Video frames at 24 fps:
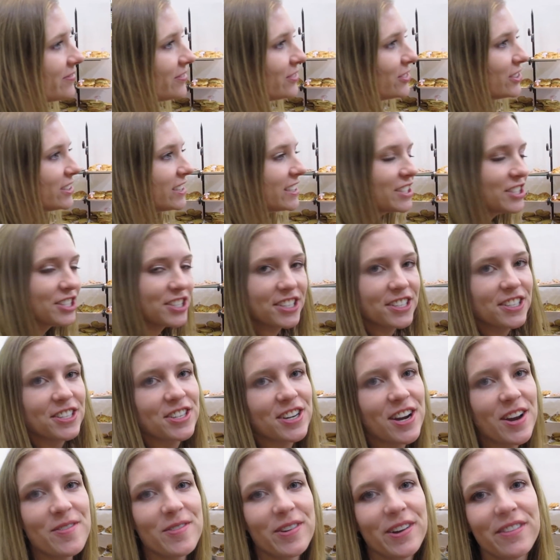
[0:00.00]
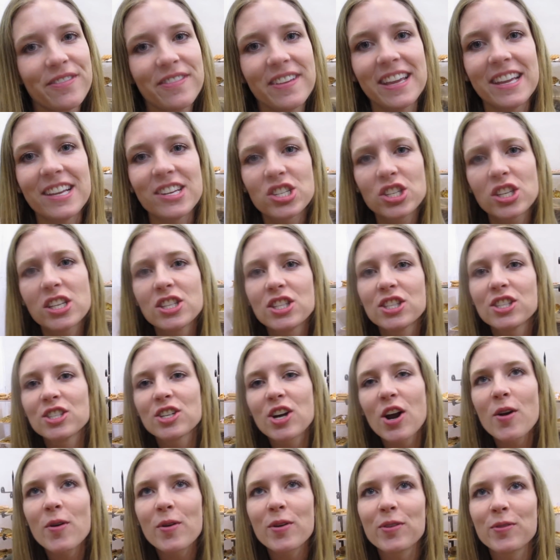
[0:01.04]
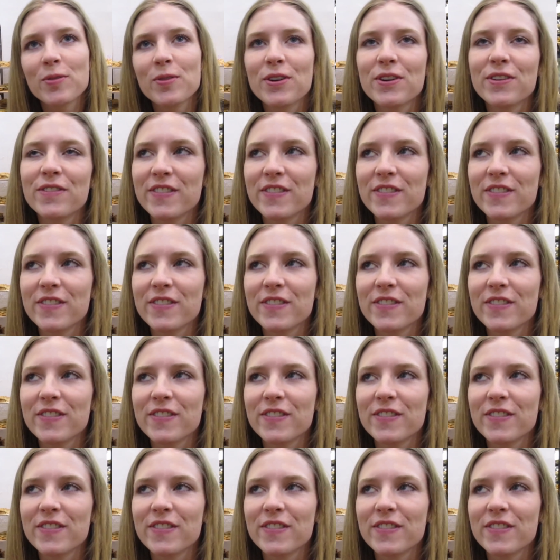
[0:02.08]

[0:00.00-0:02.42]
Well, let's just try one of each. Let's start with one